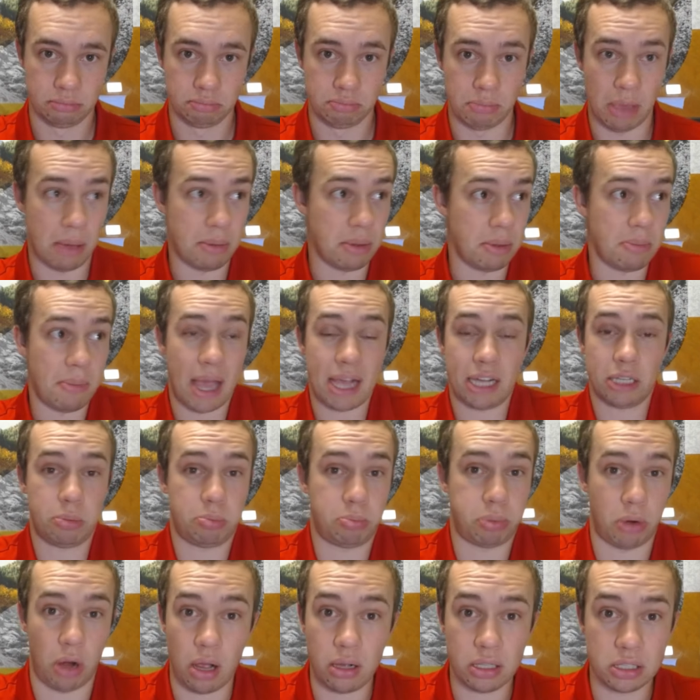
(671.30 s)
Maybe Max
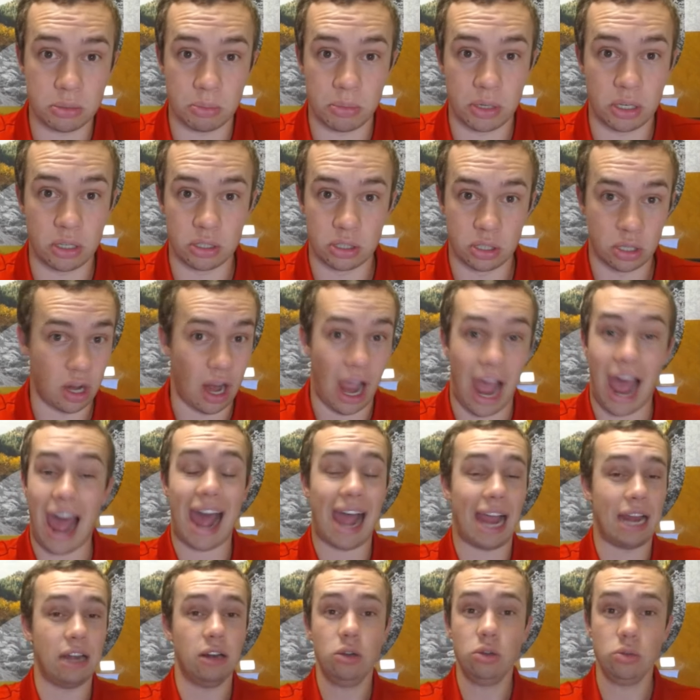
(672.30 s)
Brosmer is hurt.
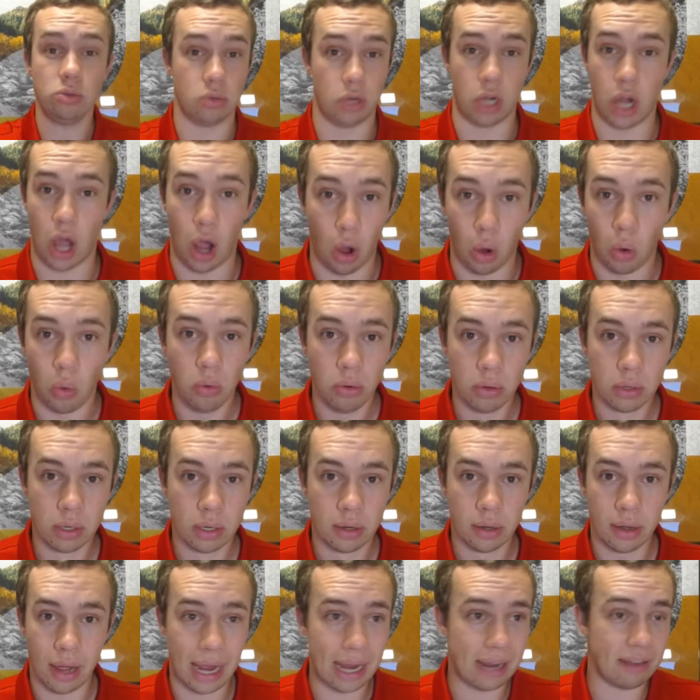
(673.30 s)
I don't know.
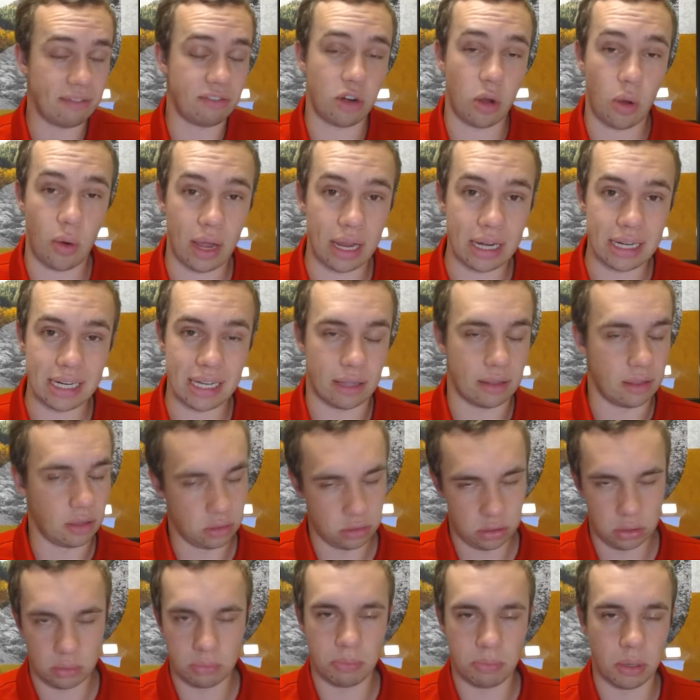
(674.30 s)
I have no idea.
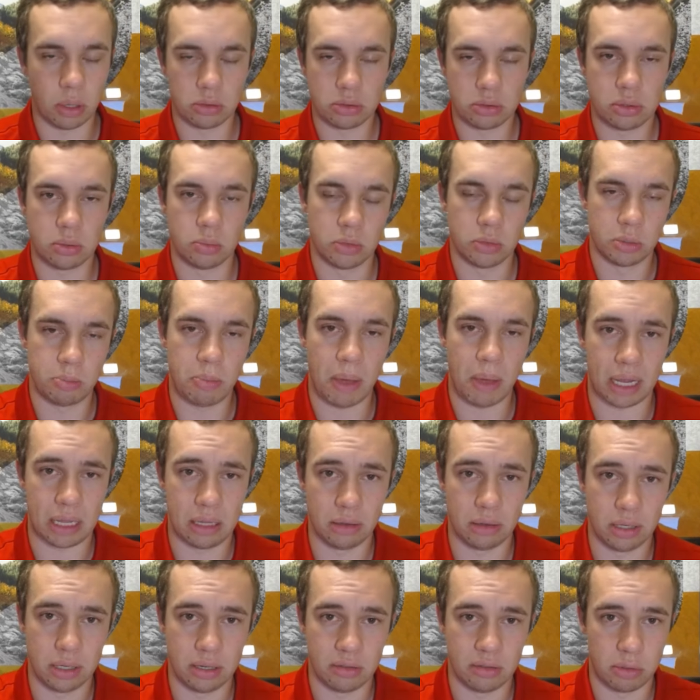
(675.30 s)
Those are both
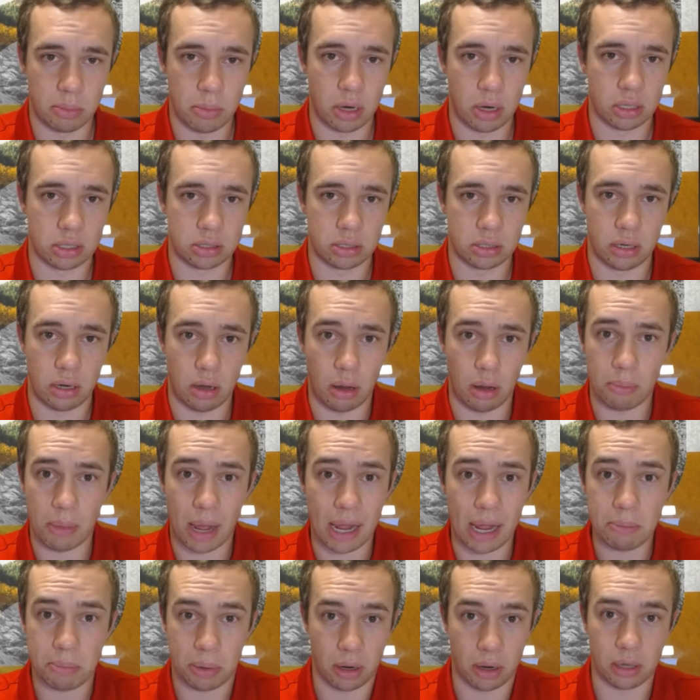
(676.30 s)
speculative remarks on
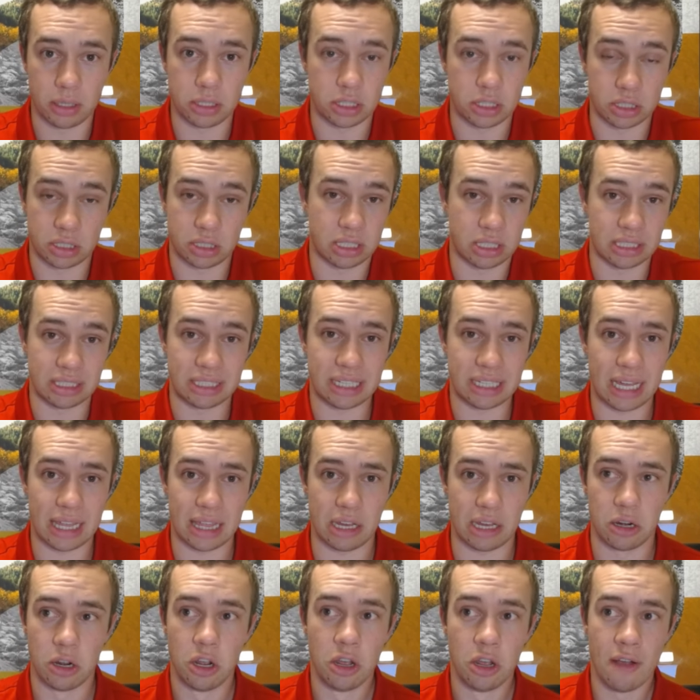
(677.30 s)
my part, just to say
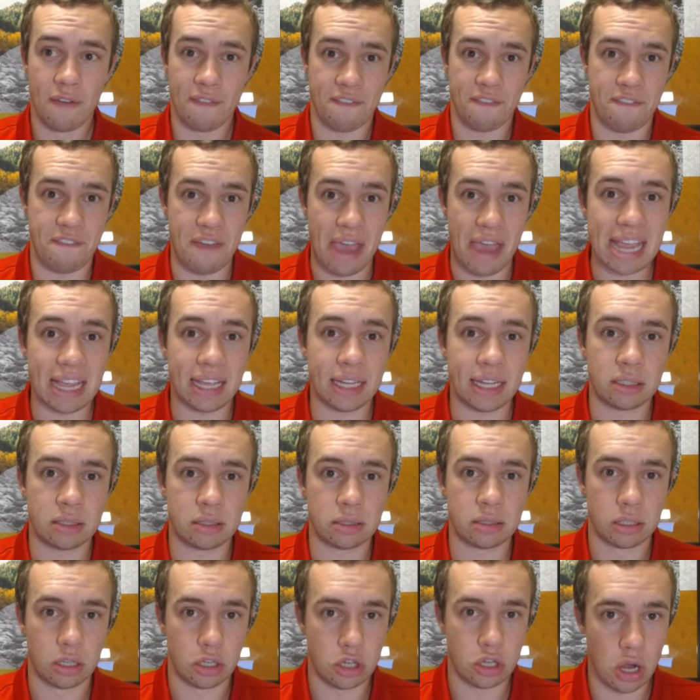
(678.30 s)
that
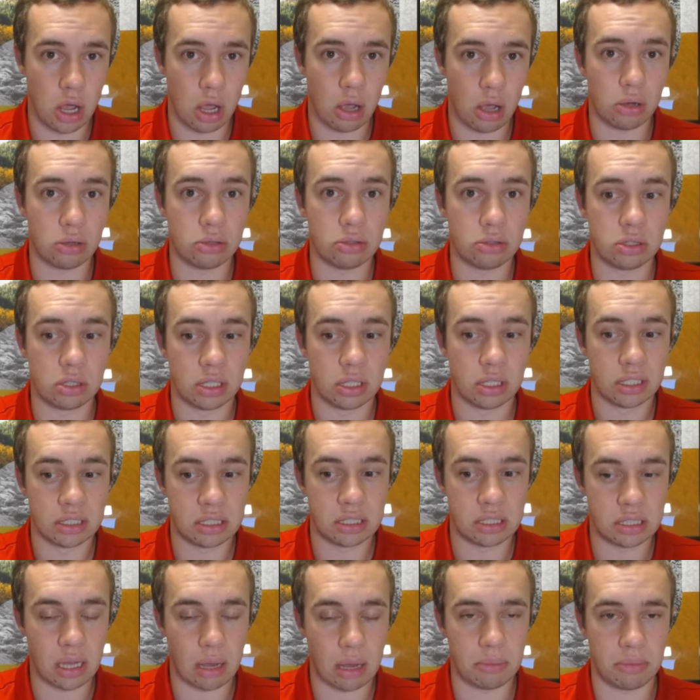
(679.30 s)
Vegas knows
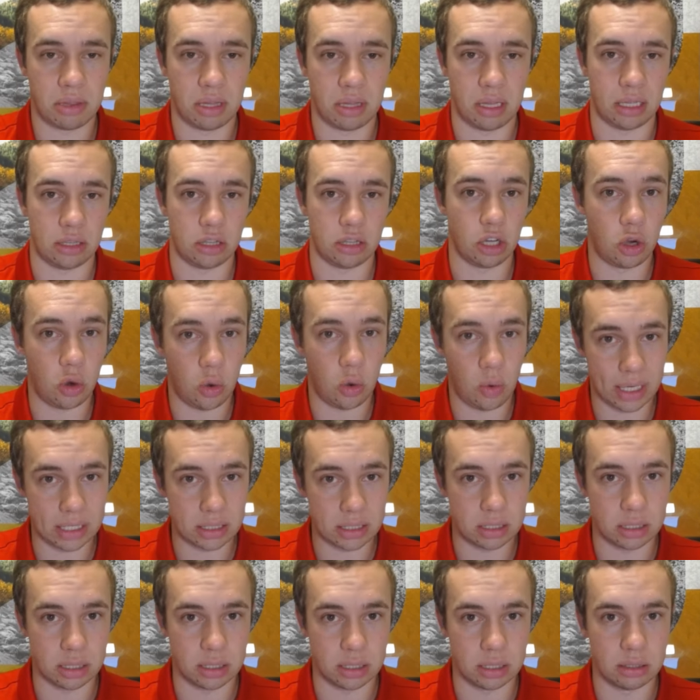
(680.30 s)
something. The
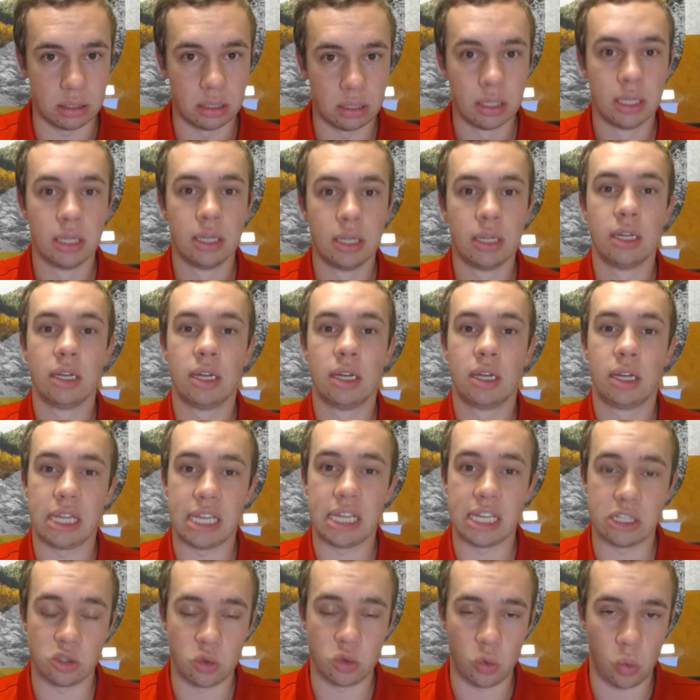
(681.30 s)
question
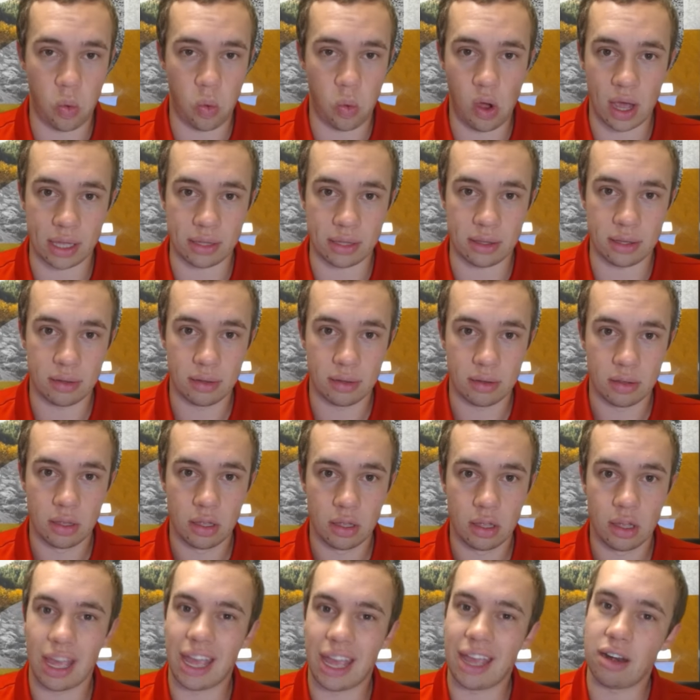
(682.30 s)
is what,
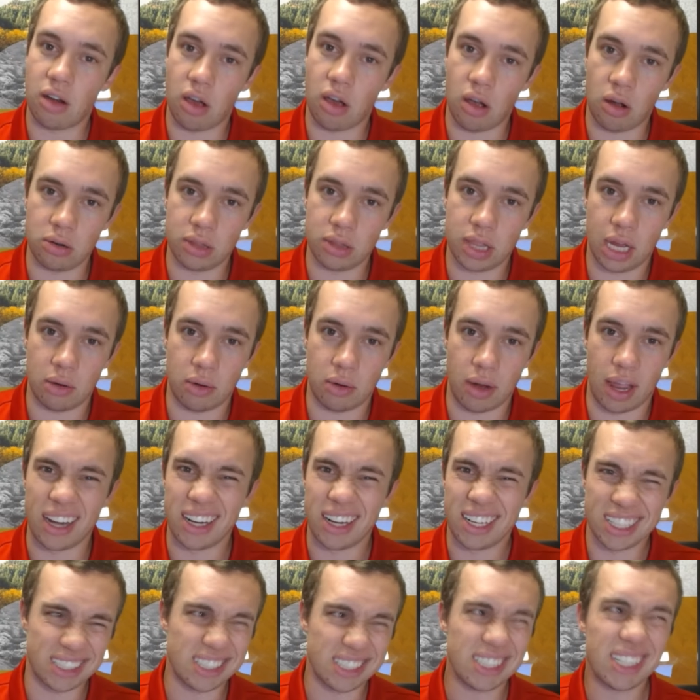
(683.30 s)
and are they right?
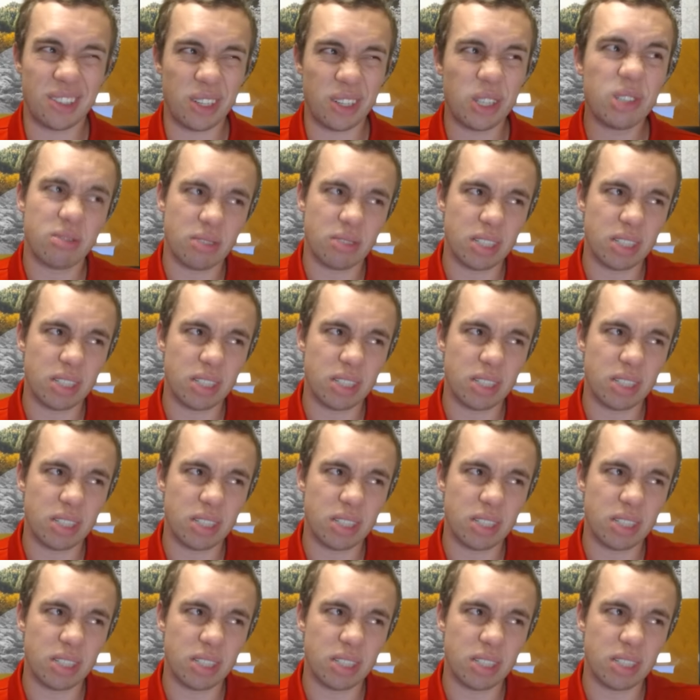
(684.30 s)
Because they were,